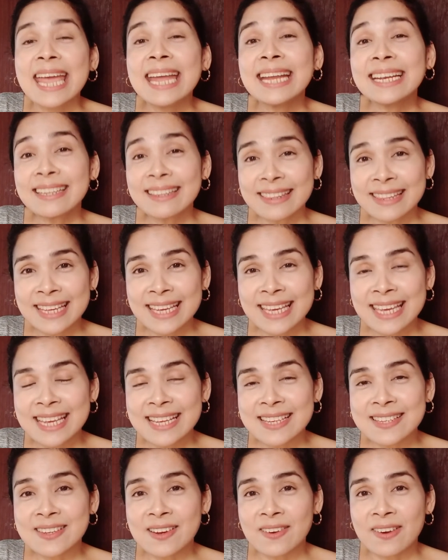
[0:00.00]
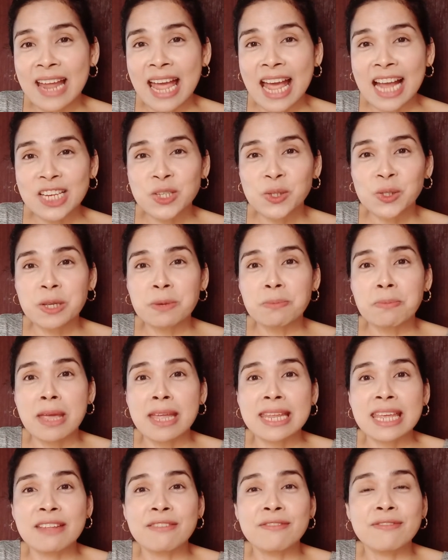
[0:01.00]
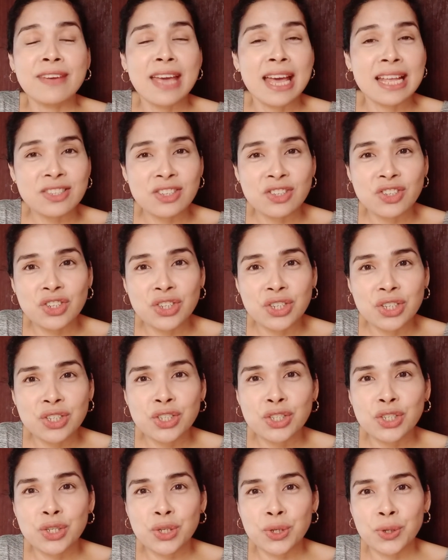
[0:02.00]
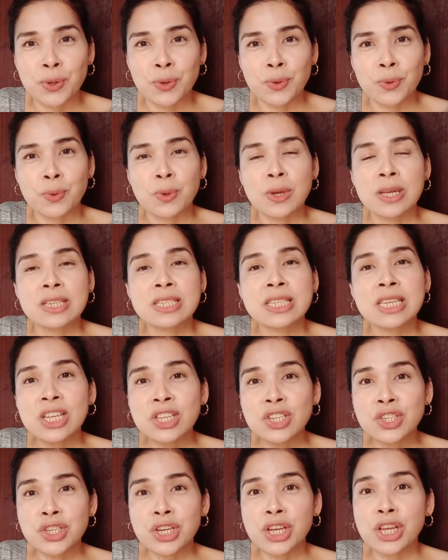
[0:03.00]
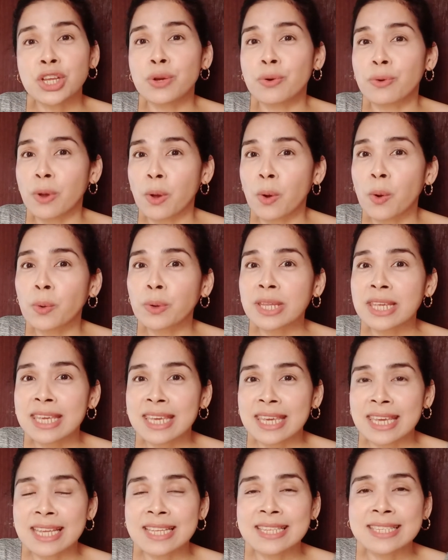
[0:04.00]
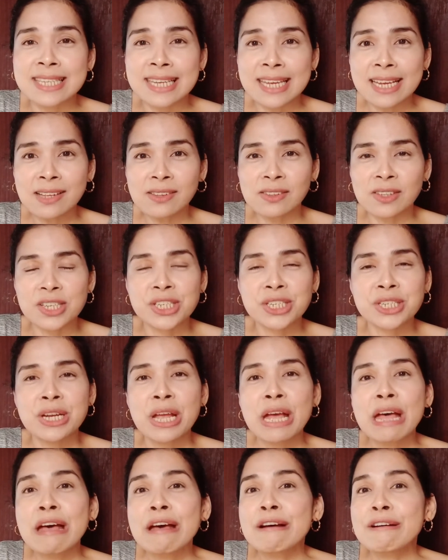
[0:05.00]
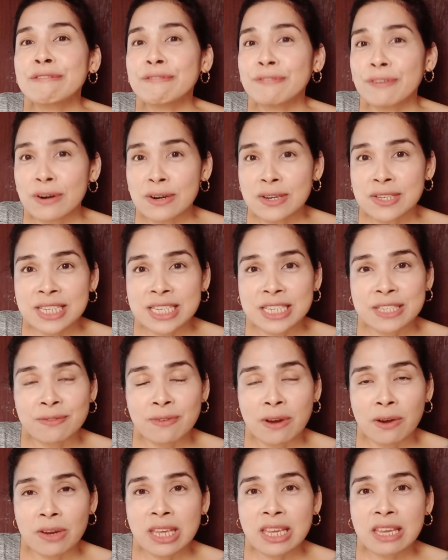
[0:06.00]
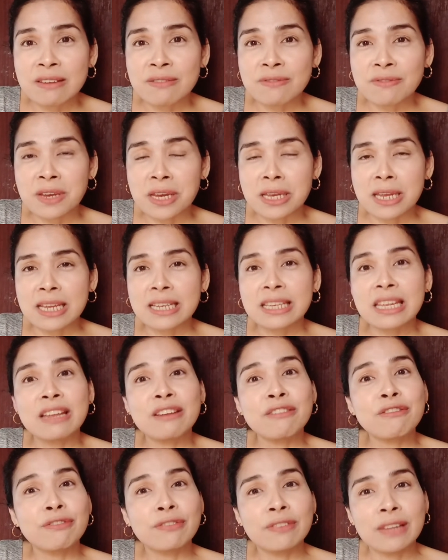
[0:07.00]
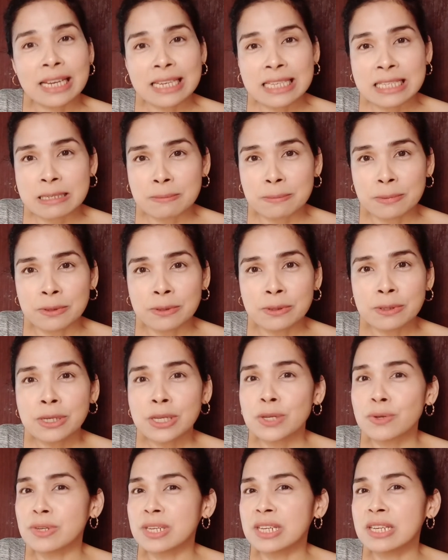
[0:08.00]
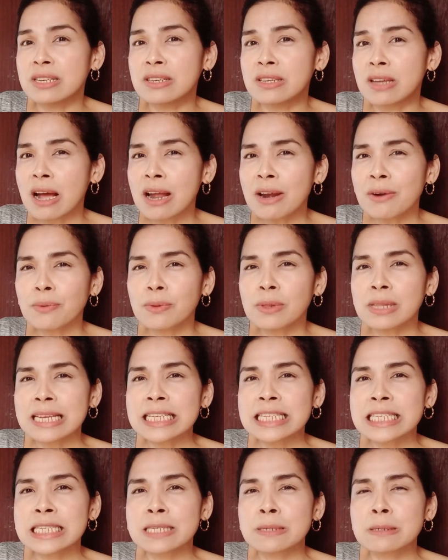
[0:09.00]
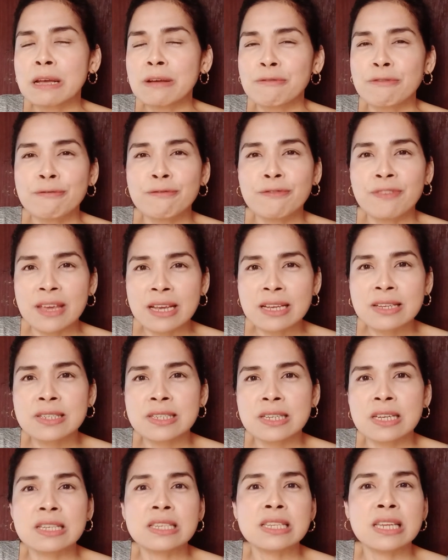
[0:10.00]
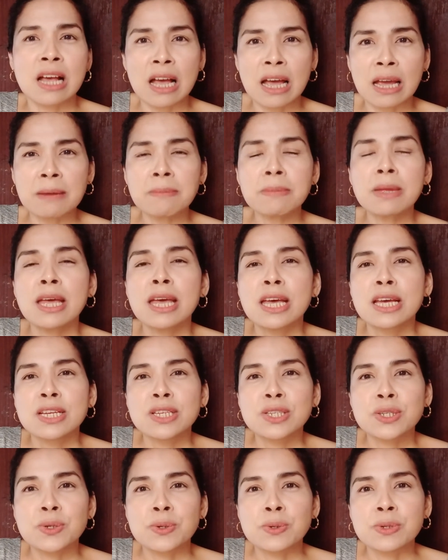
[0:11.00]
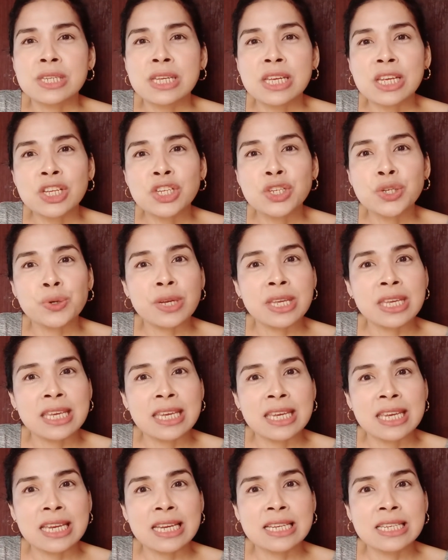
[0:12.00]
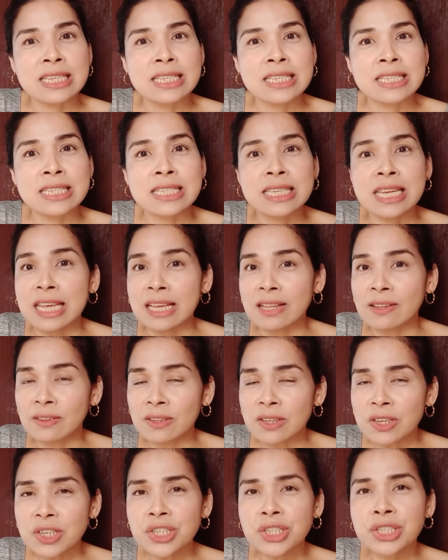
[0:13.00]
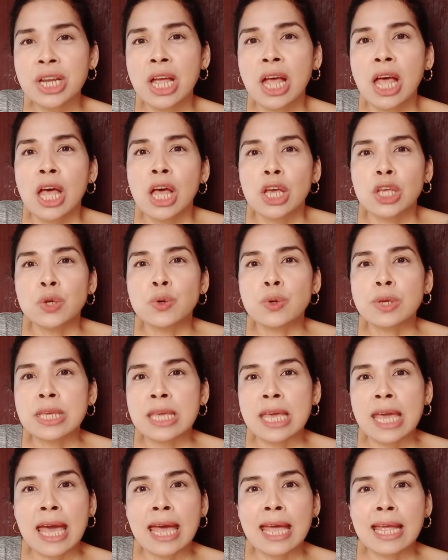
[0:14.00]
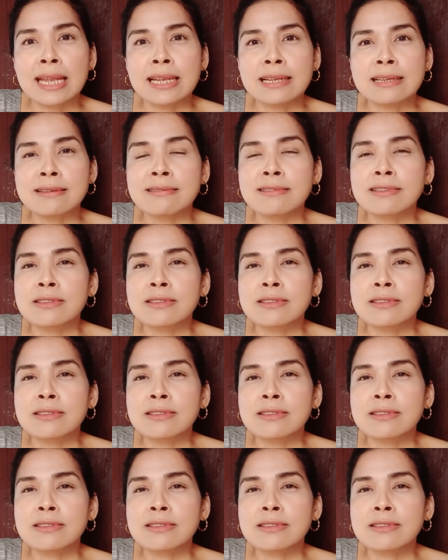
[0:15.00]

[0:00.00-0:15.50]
And the thing is, there are actually many advantages to teaching your own kids English. First, it's very convenient and flexible. You need not really fix a time to teach your kids English. You can